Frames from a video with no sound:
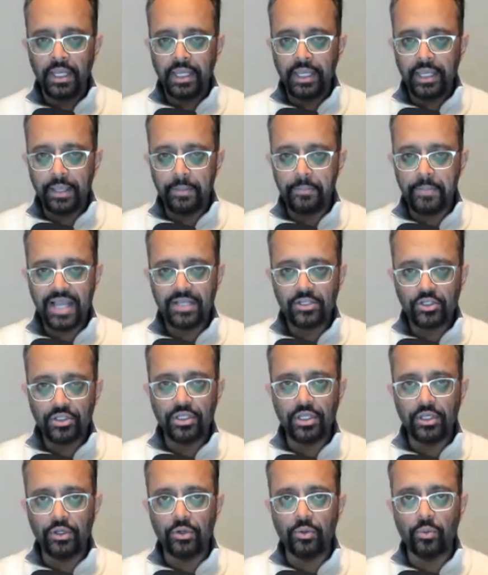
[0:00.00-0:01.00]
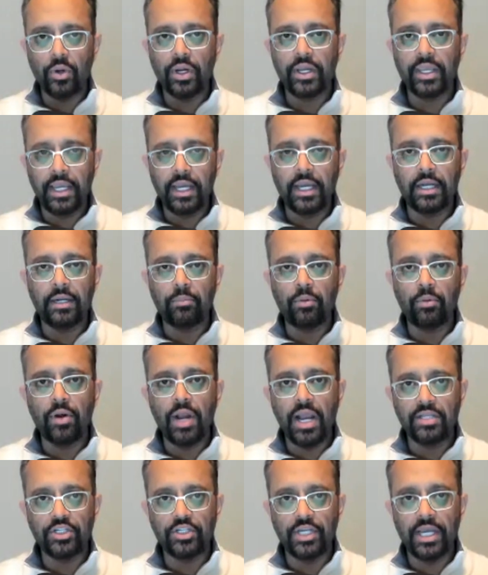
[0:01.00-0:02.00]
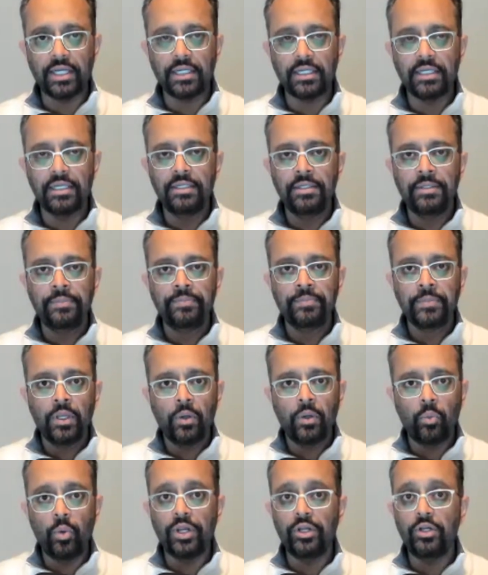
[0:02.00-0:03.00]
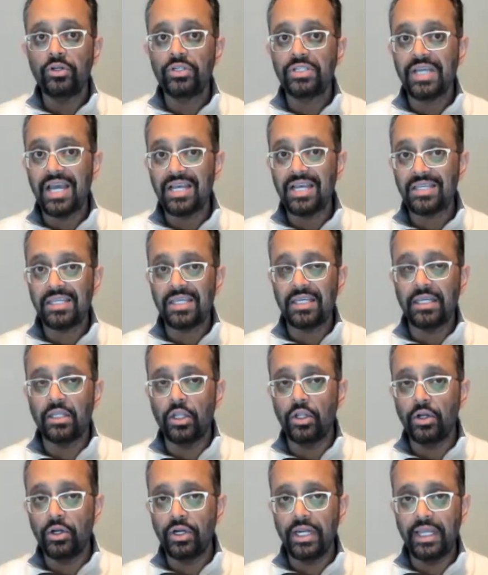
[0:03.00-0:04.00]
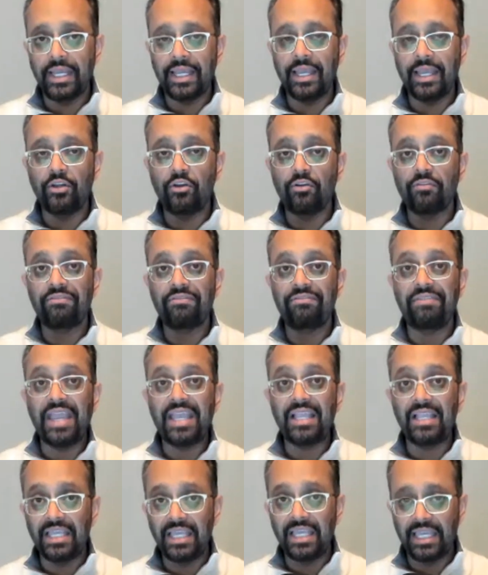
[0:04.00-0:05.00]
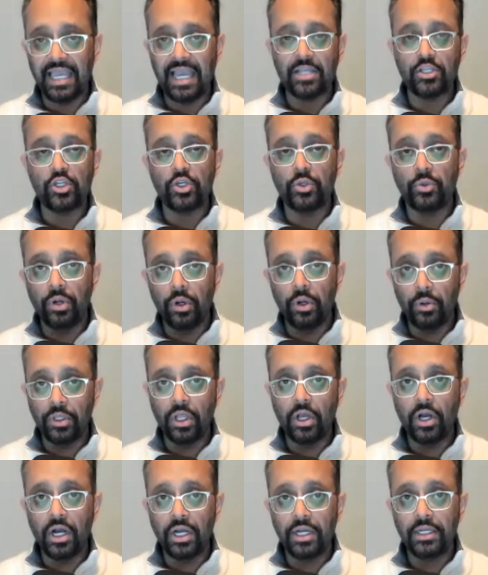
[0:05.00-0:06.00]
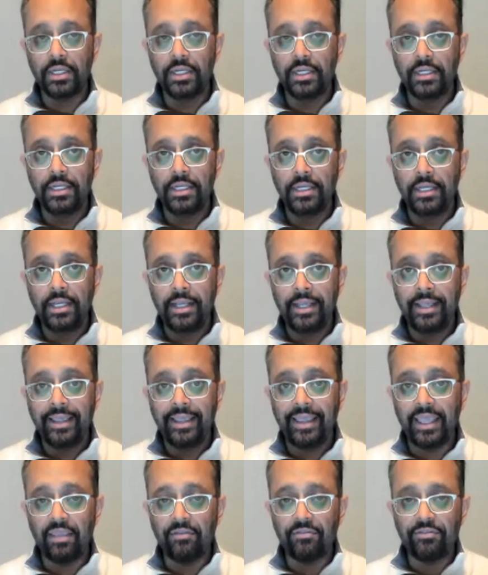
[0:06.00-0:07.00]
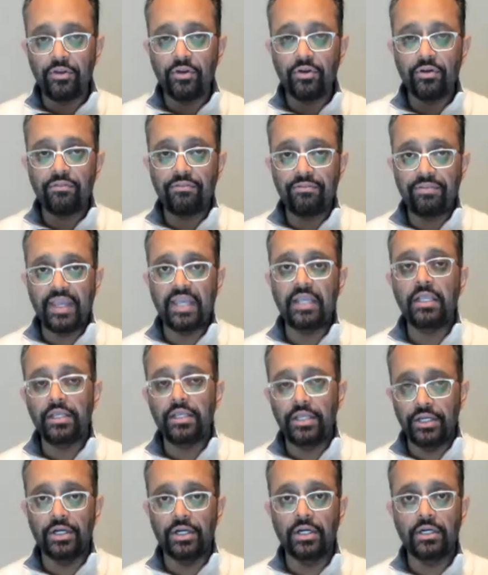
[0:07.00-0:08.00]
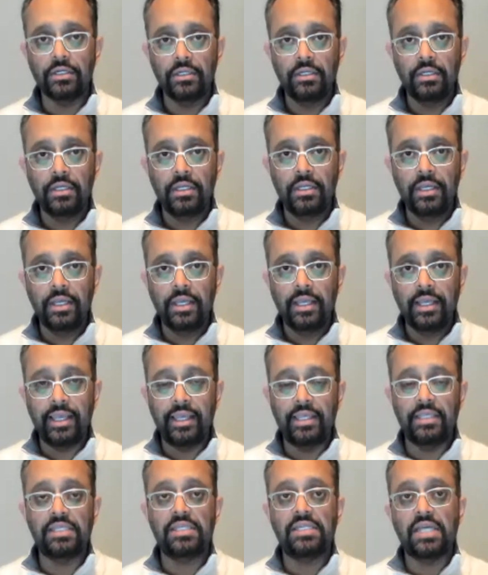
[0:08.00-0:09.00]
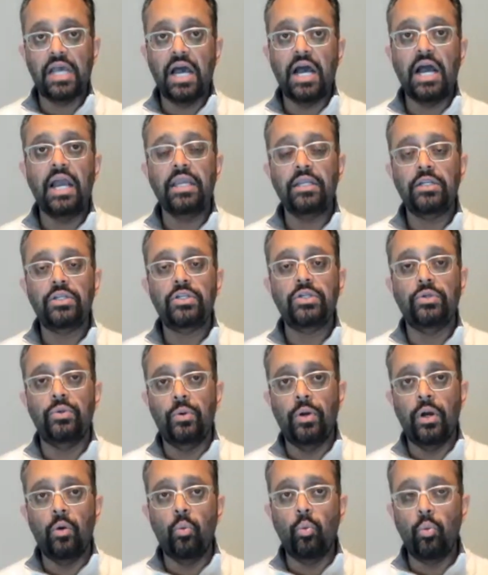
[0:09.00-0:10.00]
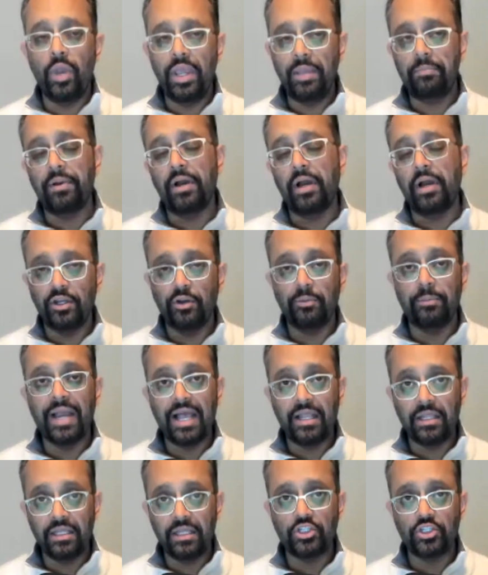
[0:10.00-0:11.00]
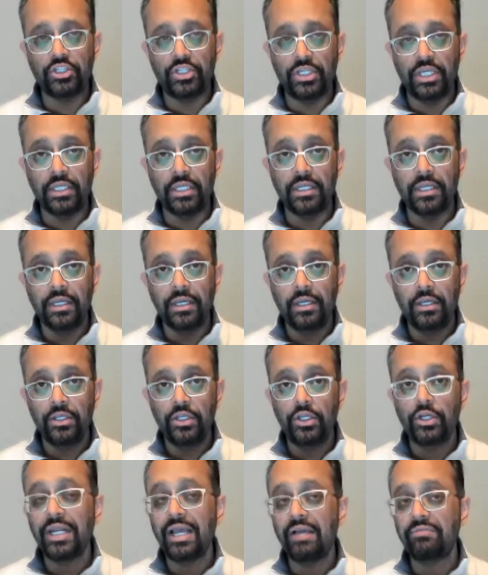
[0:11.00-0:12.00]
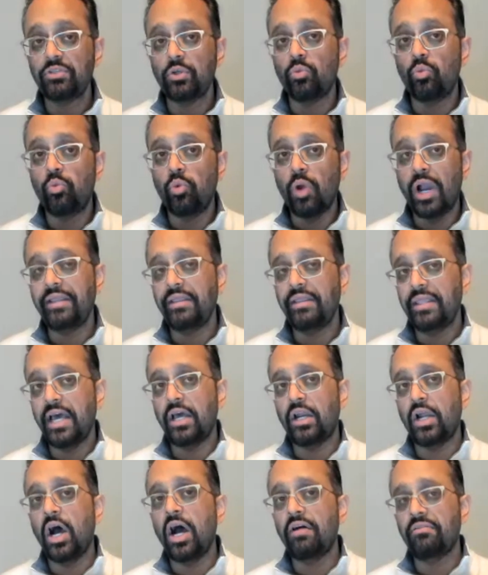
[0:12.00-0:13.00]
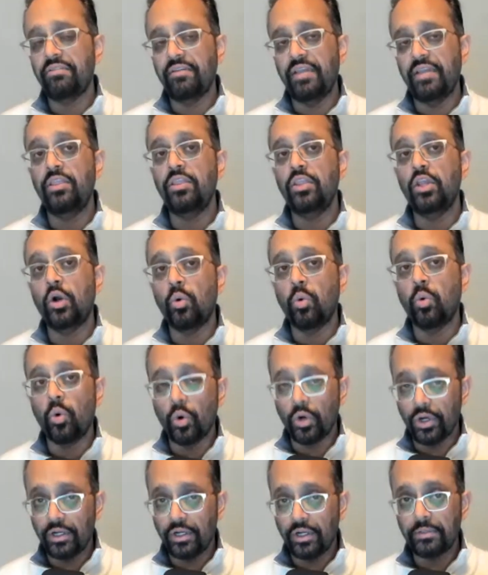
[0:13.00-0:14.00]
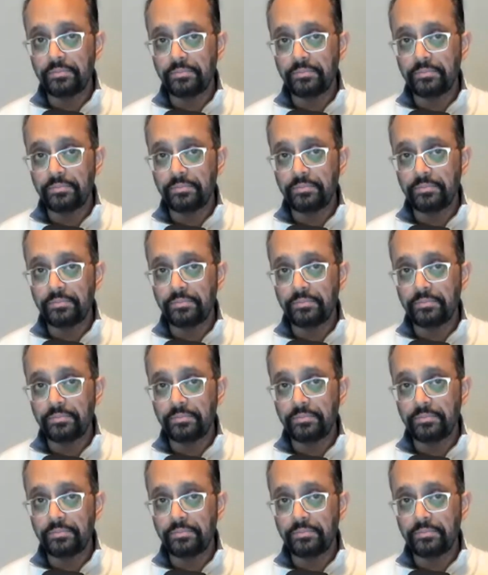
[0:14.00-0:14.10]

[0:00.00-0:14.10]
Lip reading: Imagine that you're working on a project where you're testing and learning and you're failing as you go along. If your failure is tied to a WIP on your balance sheet, you're going to have to write that off in the quarter.